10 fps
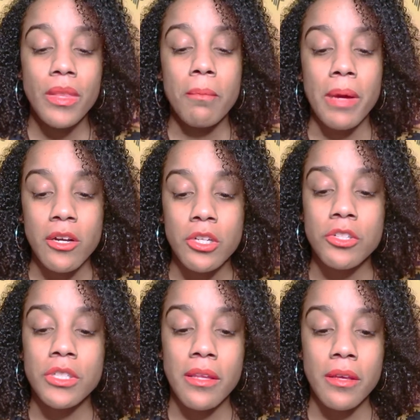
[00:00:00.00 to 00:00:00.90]
my cards
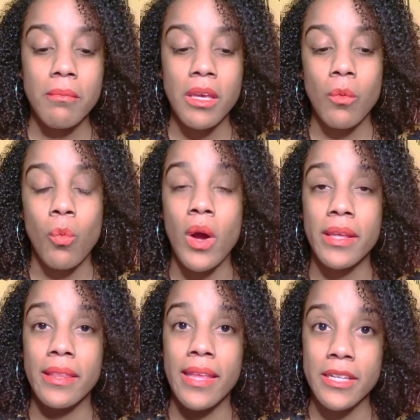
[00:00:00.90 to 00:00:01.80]
are telling me
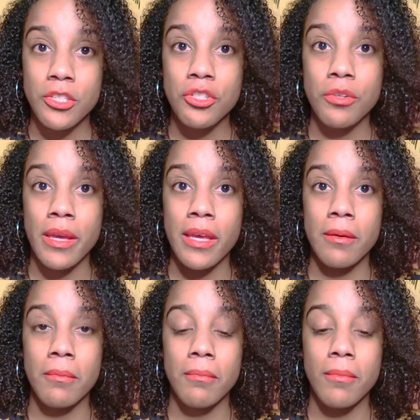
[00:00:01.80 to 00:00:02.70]
what led to
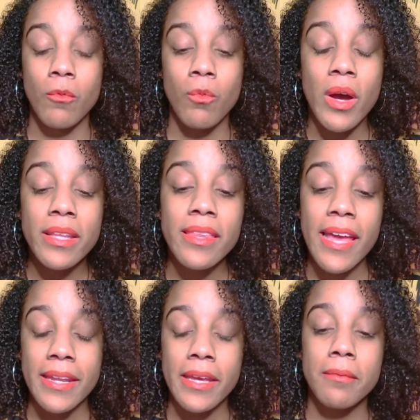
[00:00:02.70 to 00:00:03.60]
him, what
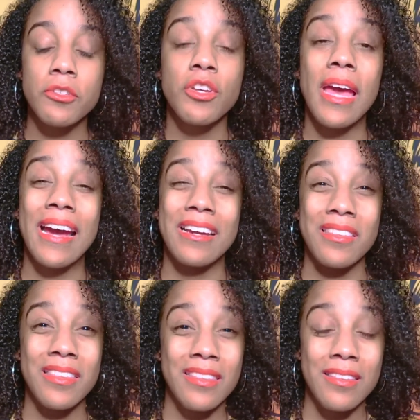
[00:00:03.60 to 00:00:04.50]
led him to
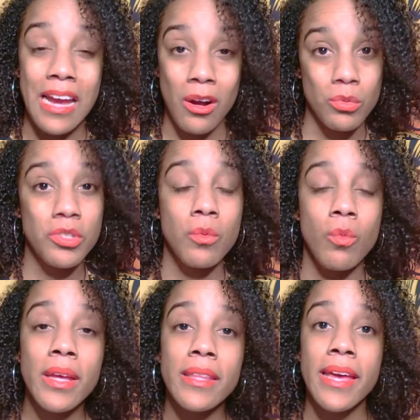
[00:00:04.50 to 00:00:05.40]
act out,
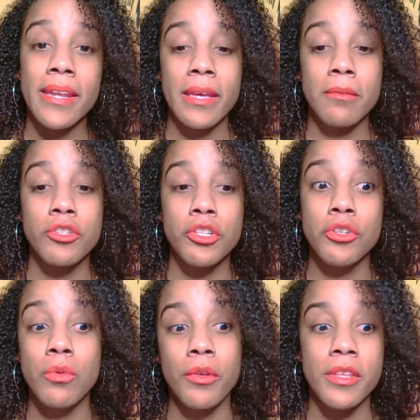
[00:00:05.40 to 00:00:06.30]
what led him to
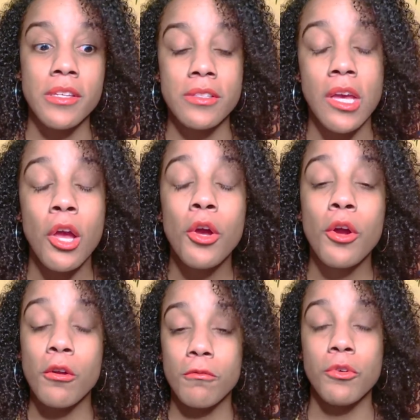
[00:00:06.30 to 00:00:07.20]
do all these
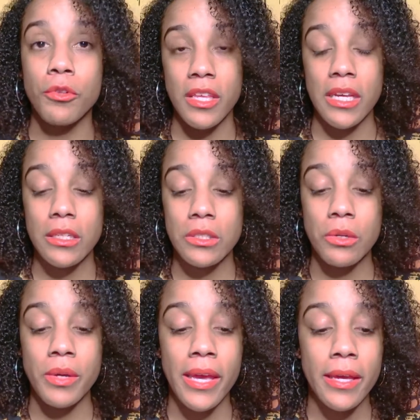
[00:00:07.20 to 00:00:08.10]
hurtful things,
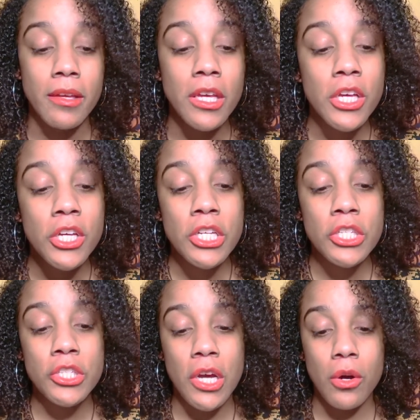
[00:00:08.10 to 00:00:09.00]
okay?
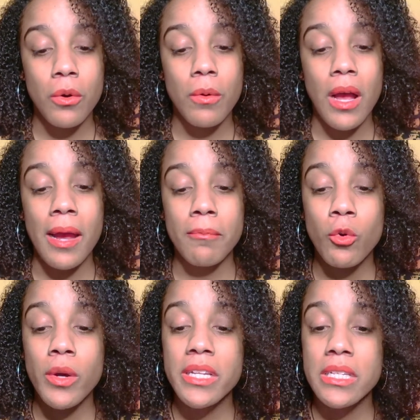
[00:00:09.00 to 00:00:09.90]
So I'm
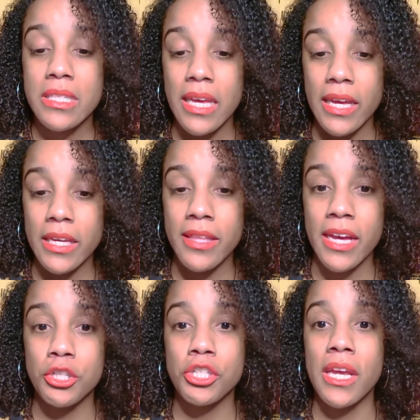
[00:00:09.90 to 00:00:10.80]
going to say
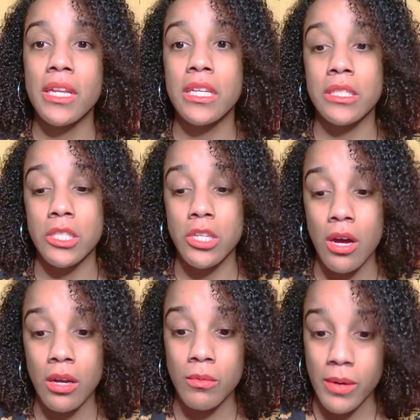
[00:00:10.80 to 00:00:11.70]
that Shane is
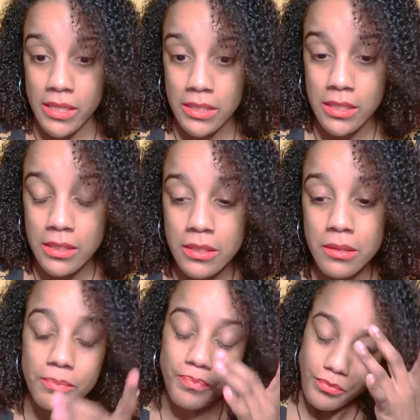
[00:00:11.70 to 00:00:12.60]
not
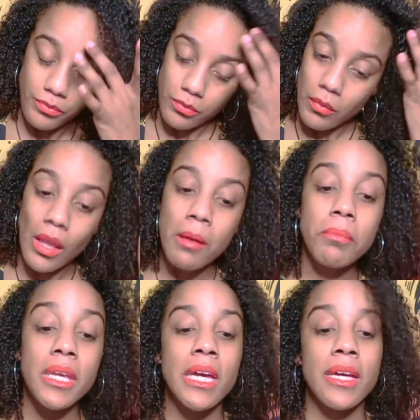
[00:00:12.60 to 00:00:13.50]
racist
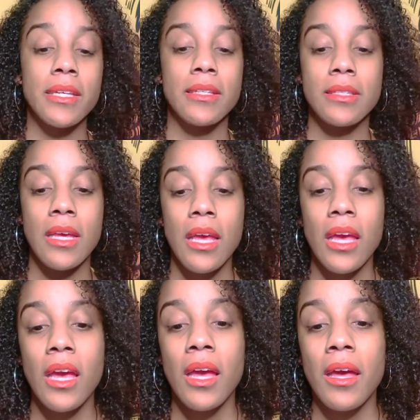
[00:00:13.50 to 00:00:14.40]
because
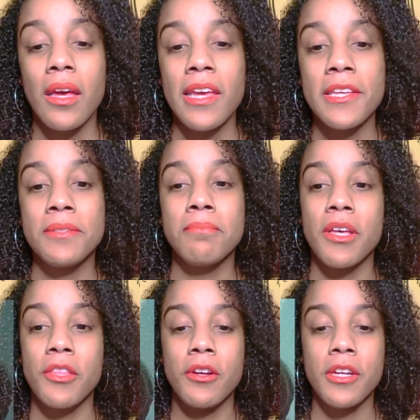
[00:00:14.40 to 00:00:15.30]
his
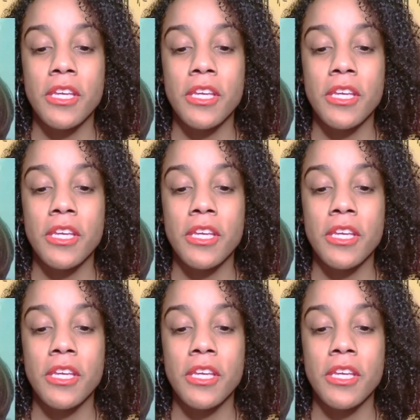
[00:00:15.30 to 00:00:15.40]
mother,